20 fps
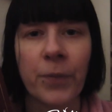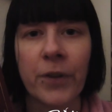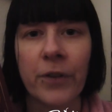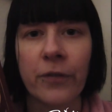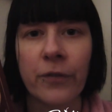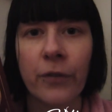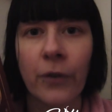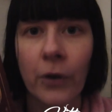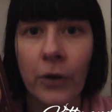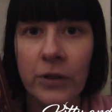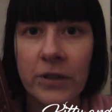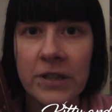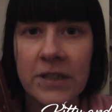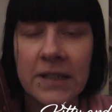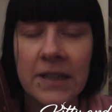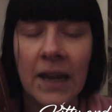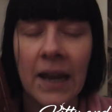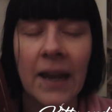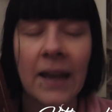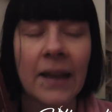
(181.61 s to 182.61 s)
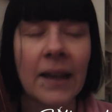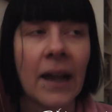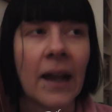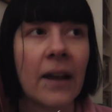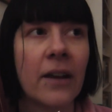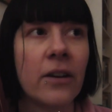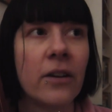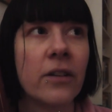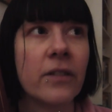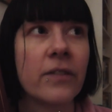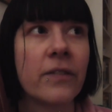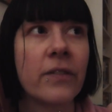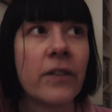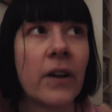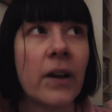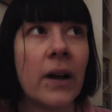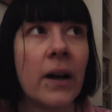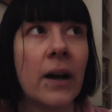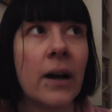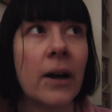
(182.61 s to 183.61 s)
the first kind of
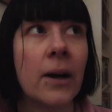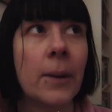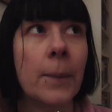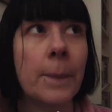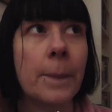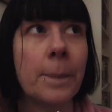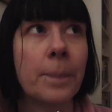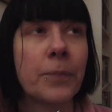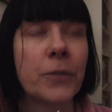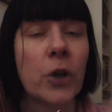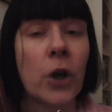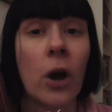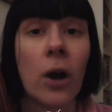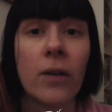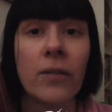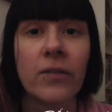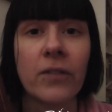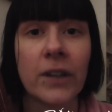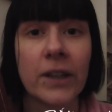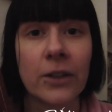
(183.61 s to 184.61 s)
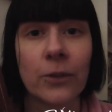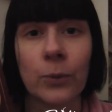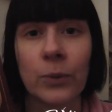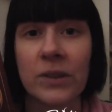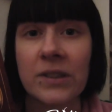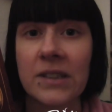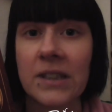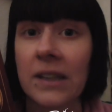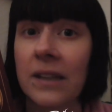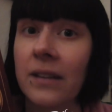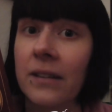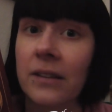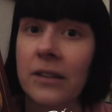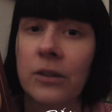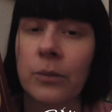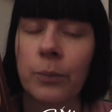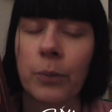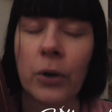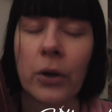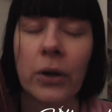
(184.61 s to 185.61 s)
conflict we see in
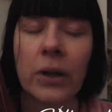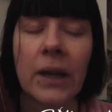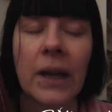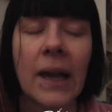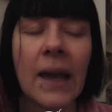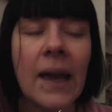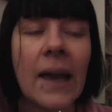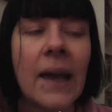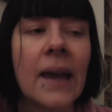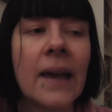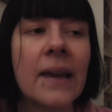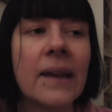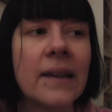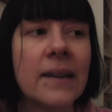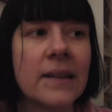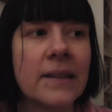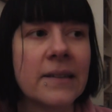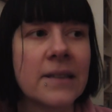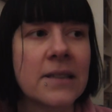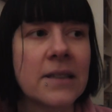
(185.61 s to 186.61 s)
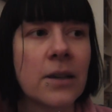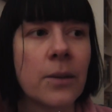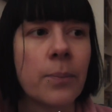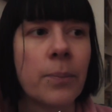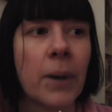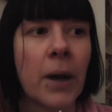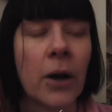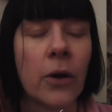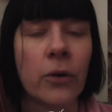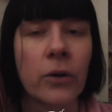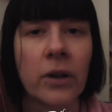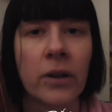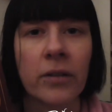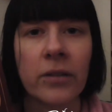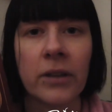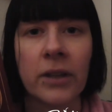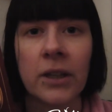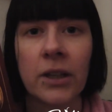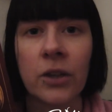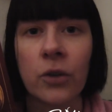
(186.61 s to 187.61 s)
this book is about
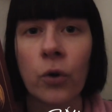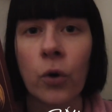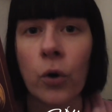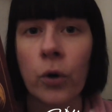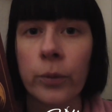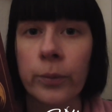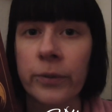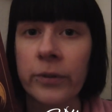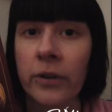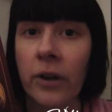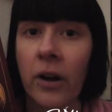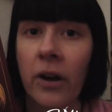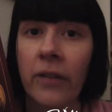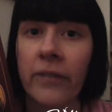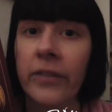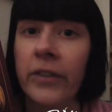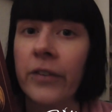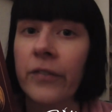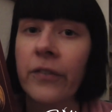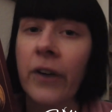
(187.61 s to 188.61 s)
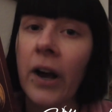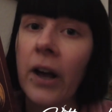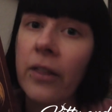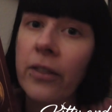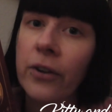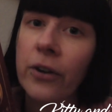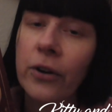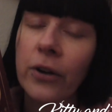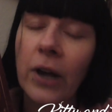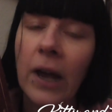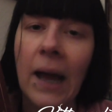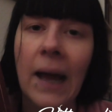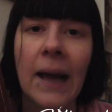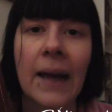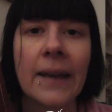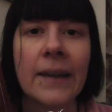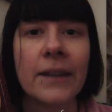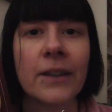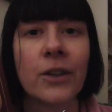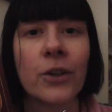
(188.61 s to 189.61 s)
the corpse of the father
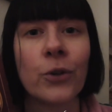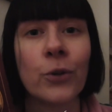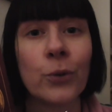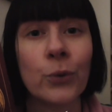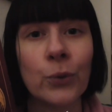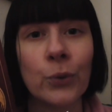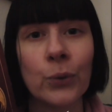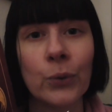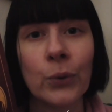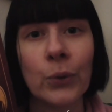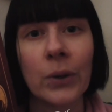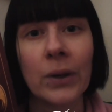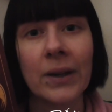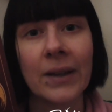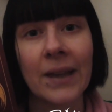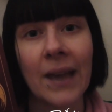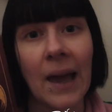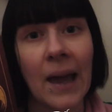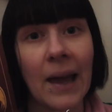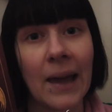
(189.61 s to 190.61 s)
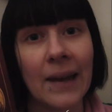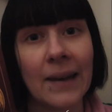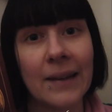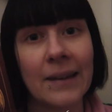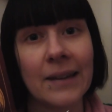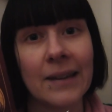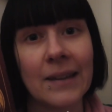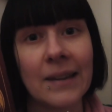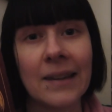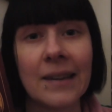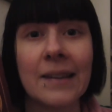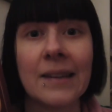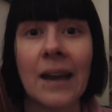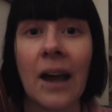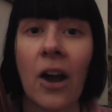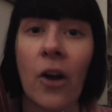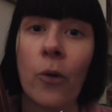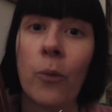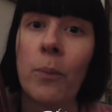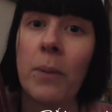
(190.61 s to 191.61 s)
and who can eat
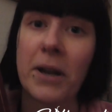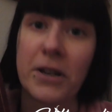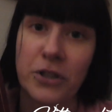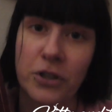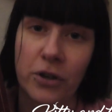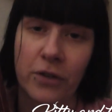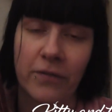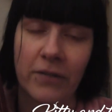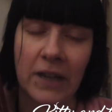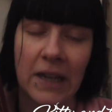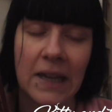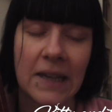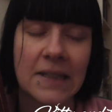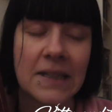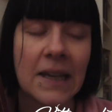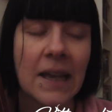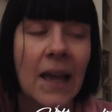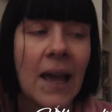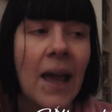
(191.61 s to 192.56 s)
how much of it.